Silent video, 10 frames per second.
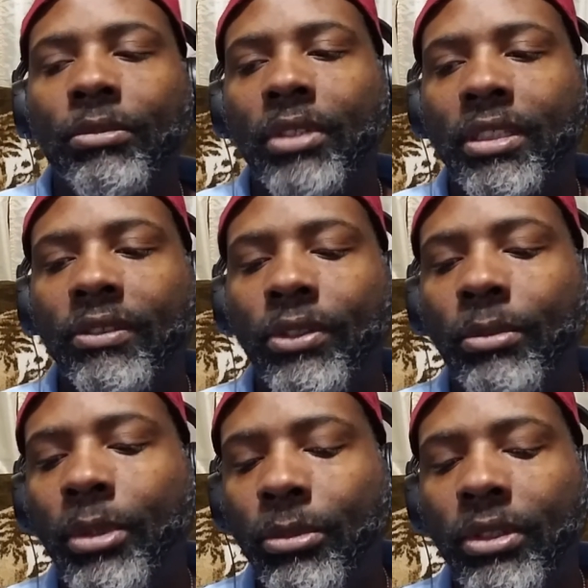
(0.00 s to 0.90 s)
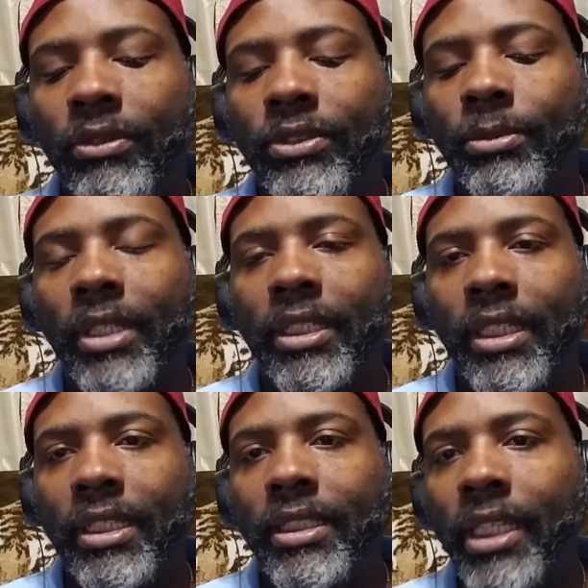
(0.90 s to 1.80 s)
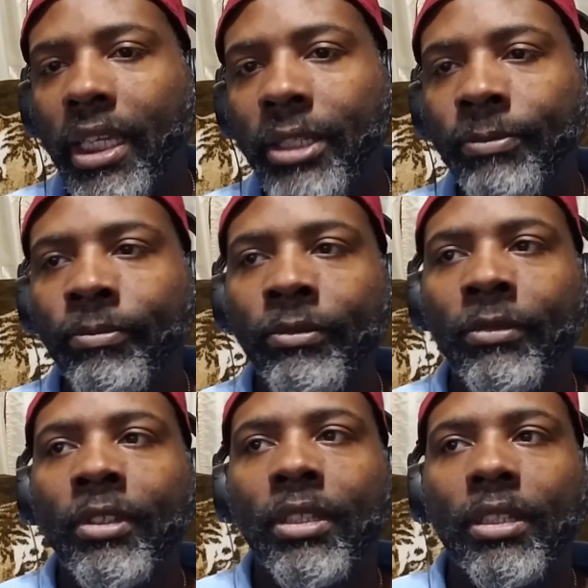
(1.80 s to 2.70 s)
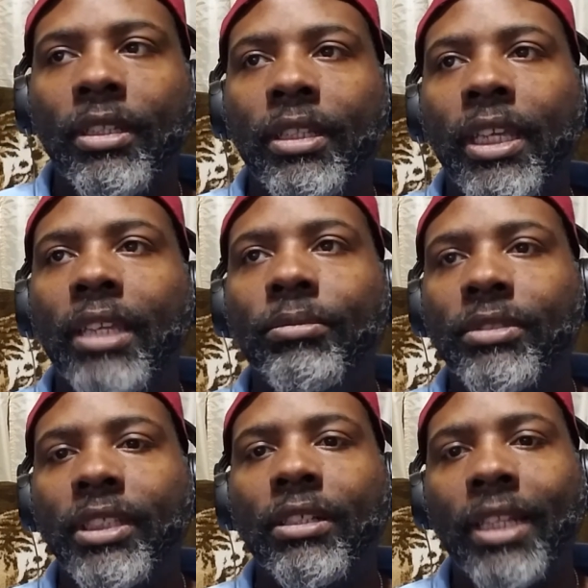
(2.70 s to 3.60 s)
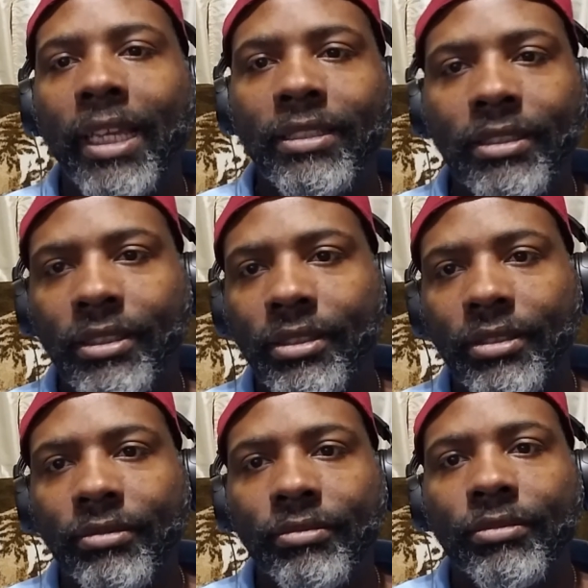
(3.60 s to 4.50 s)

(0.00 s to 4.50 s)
Like if you're a member of something like the ATA, they sell licenses.